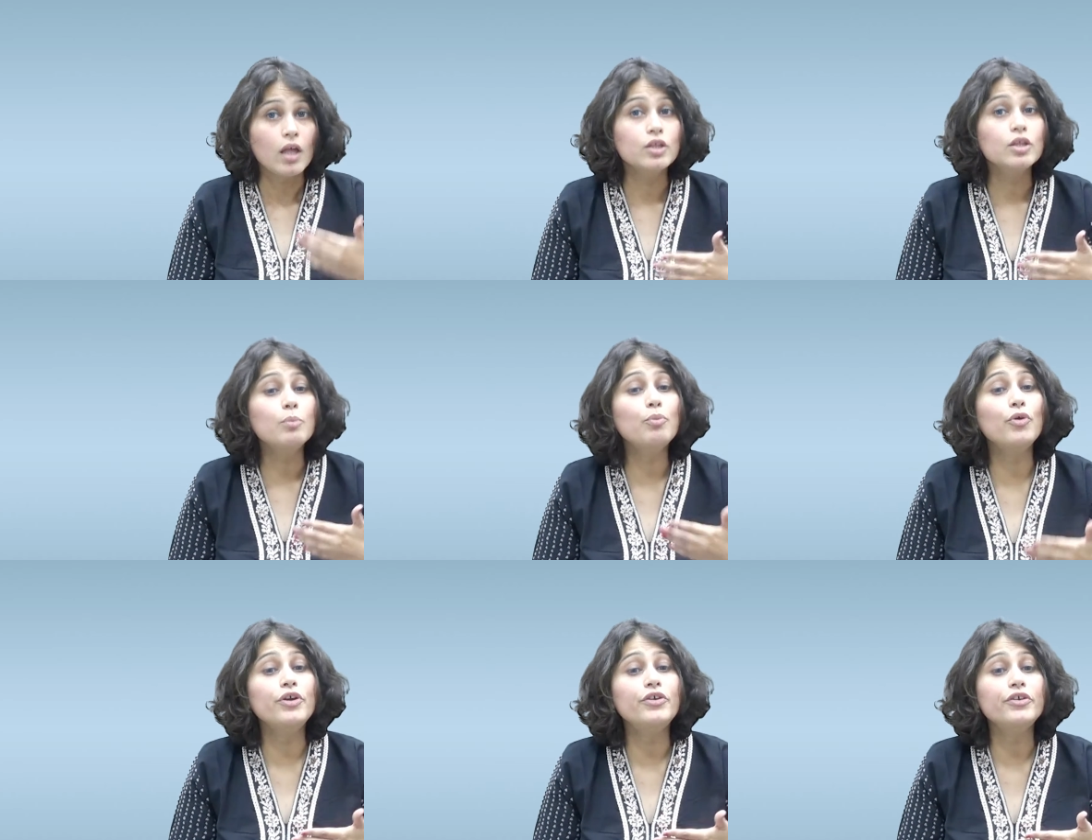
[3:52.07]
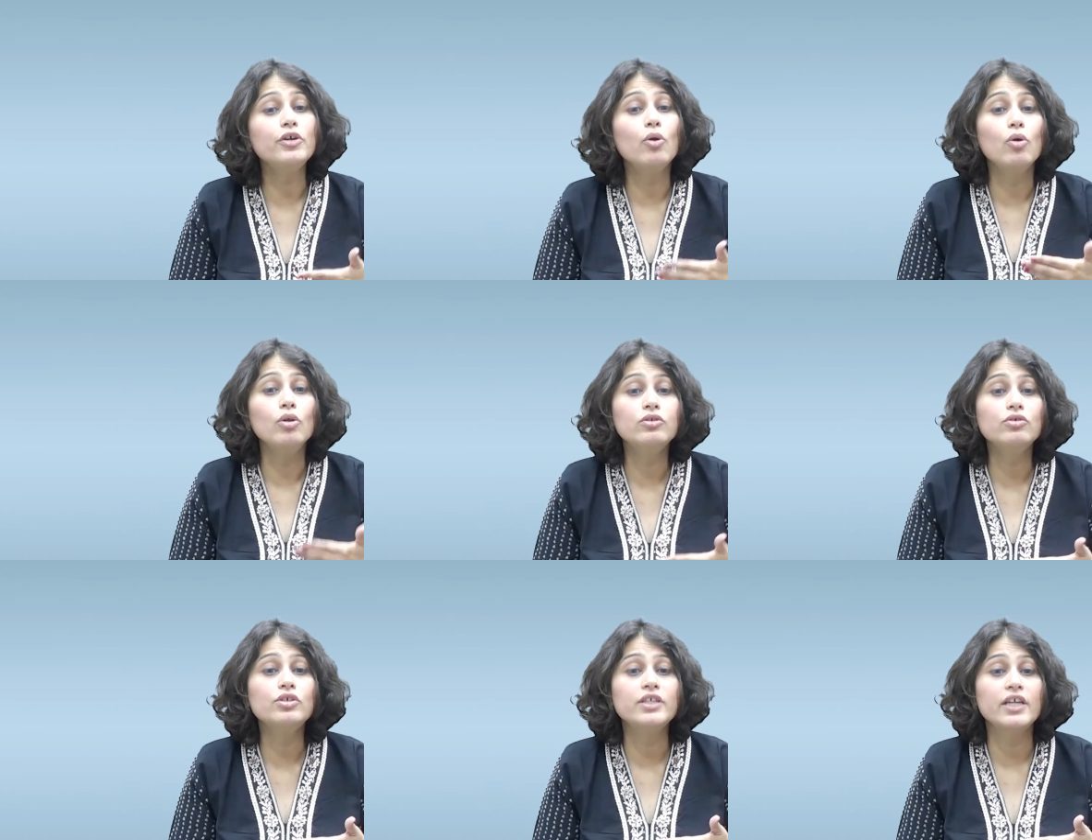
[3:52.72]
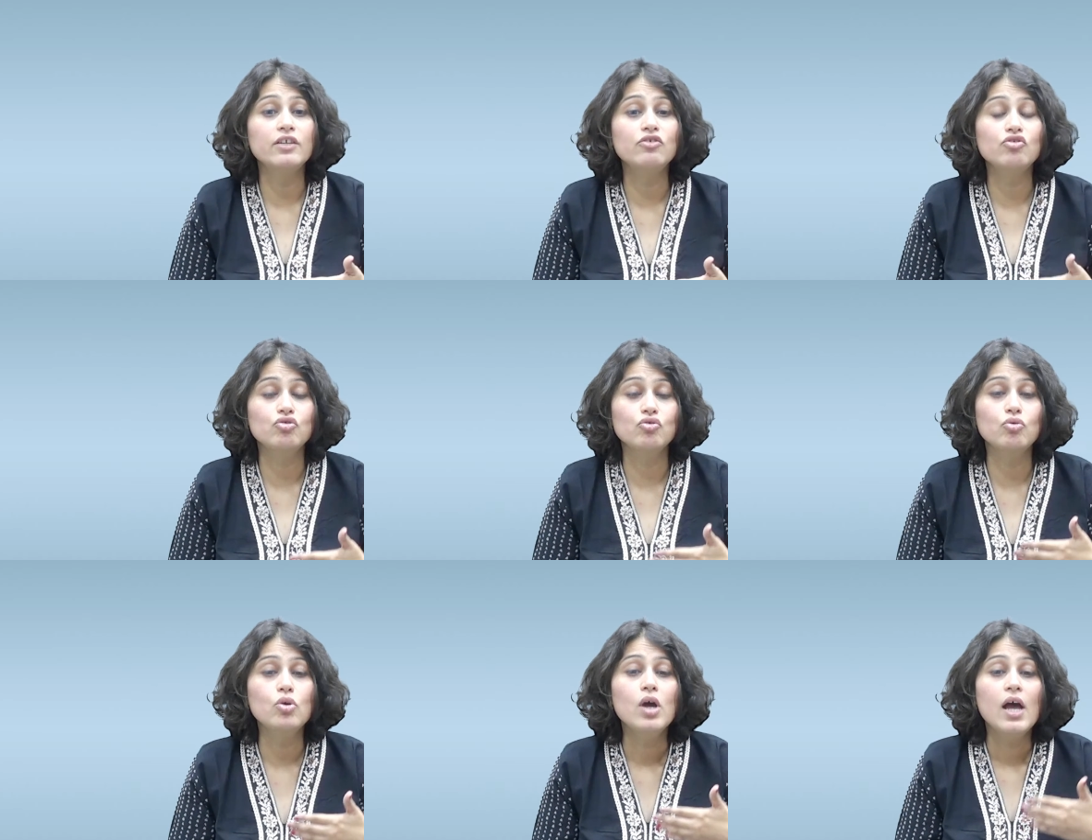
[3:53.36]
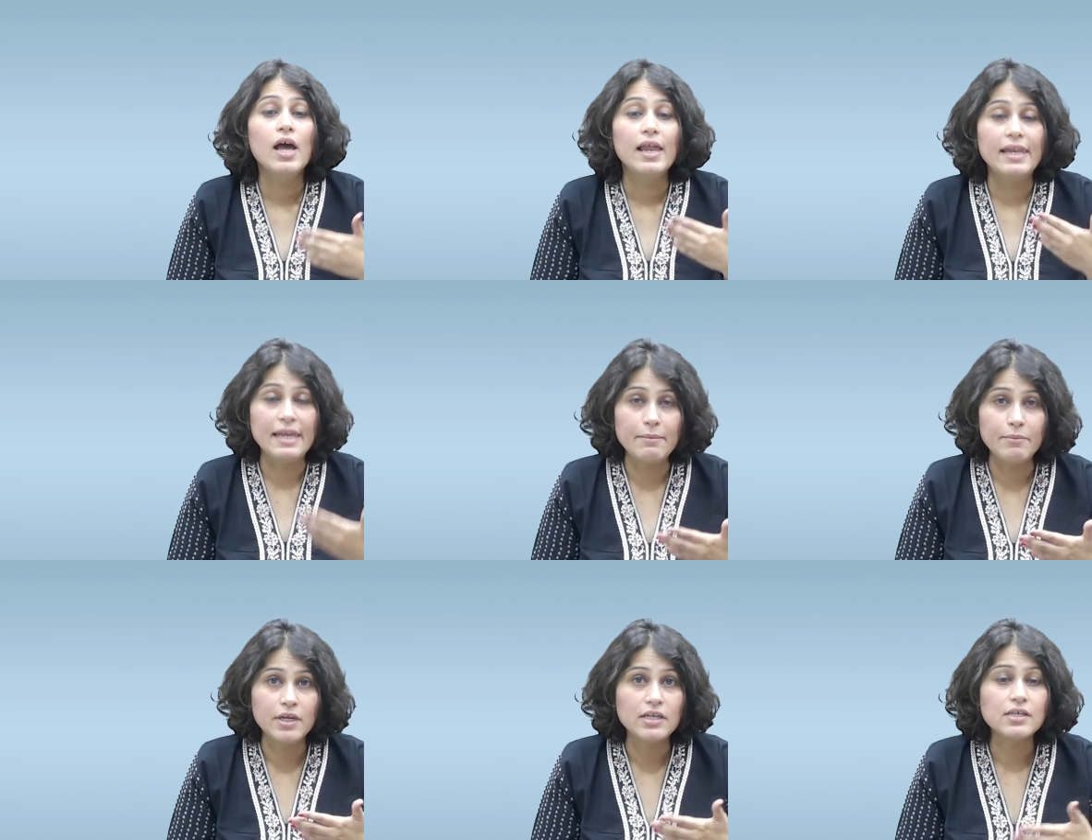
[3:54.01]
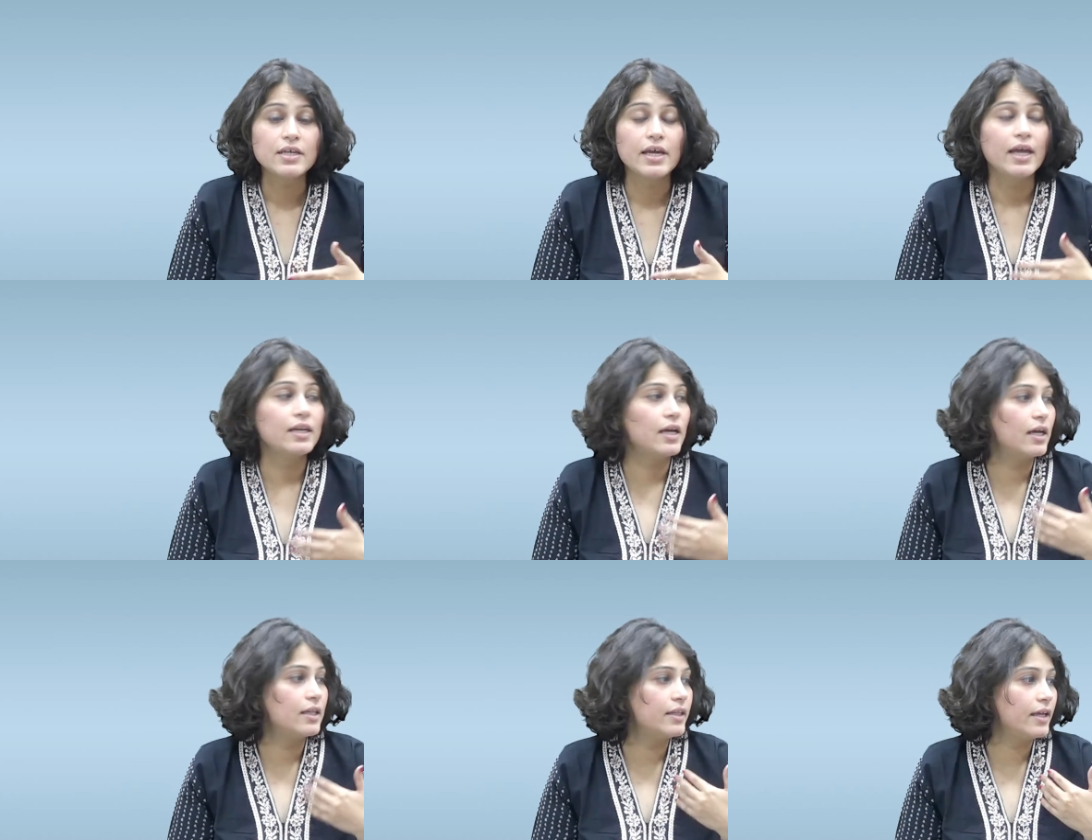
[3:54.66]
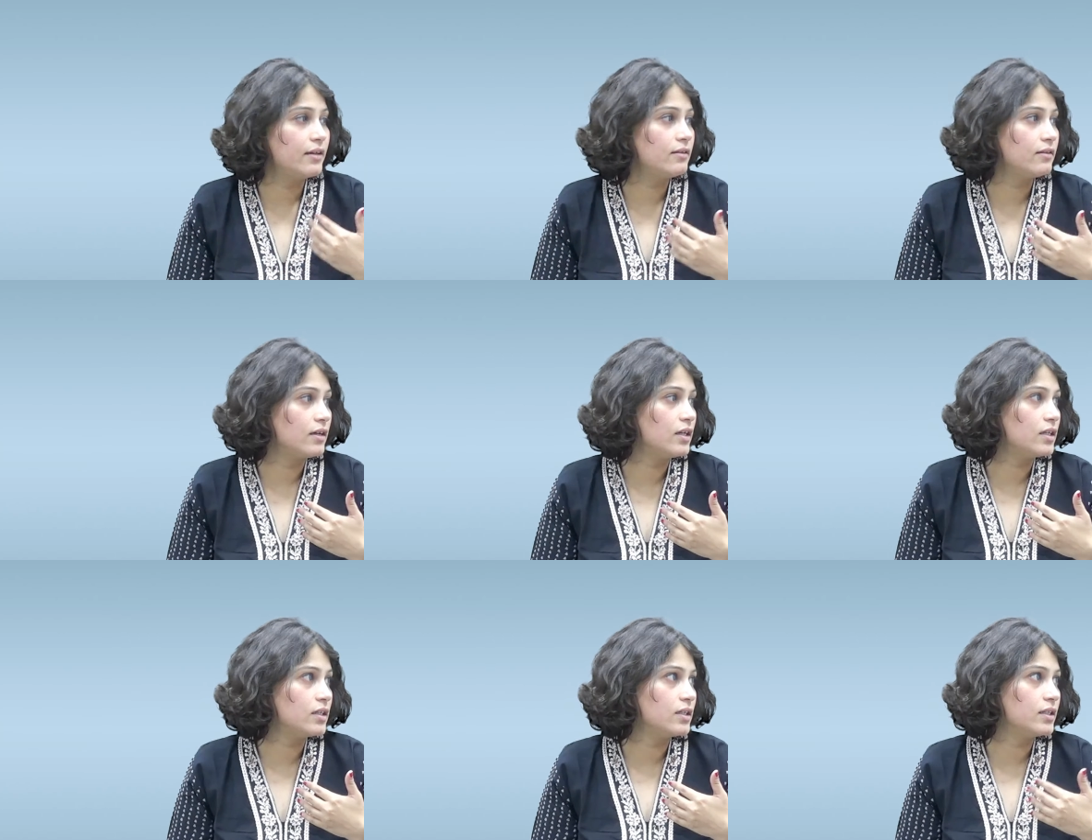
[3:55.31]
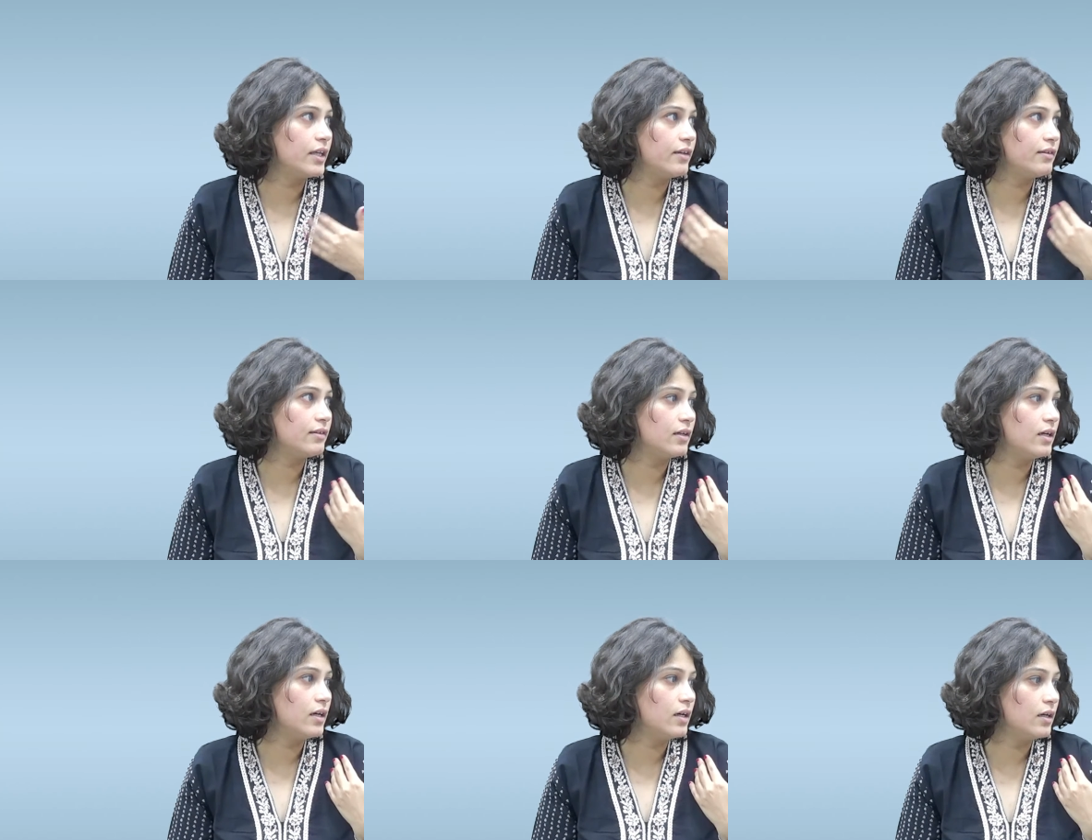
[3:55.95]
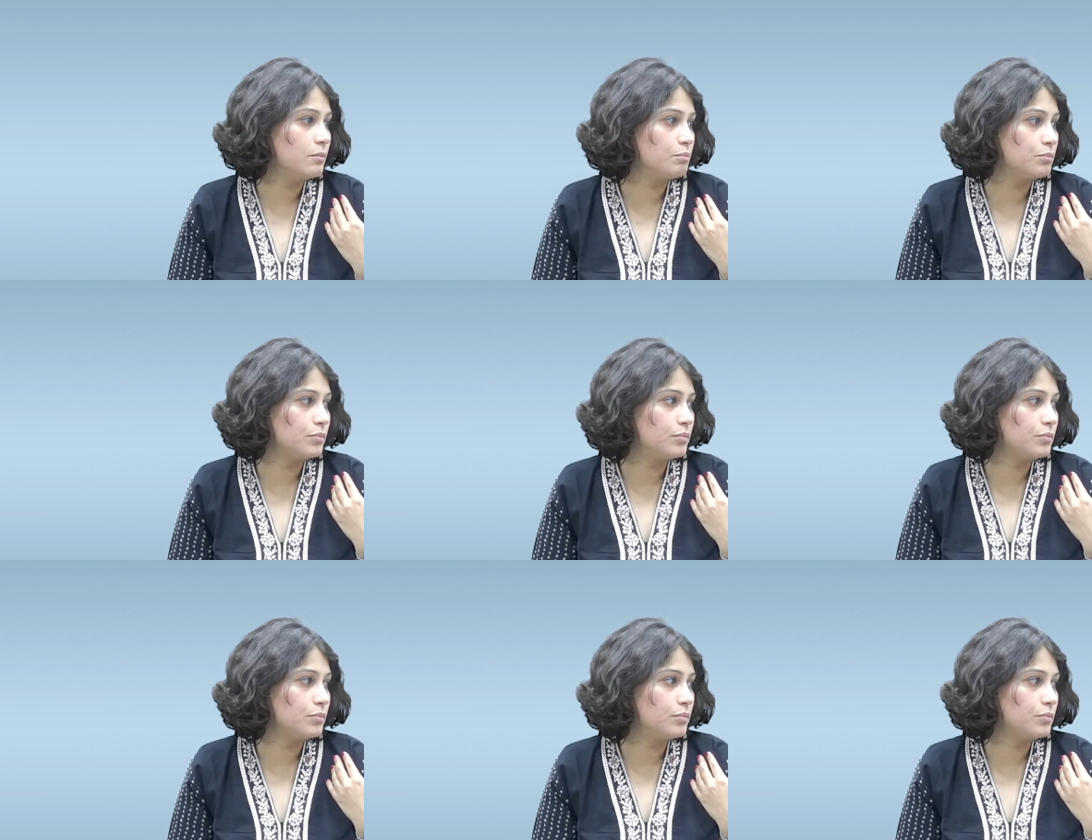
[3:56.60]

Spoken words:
The poetry also tends to lament, and there is a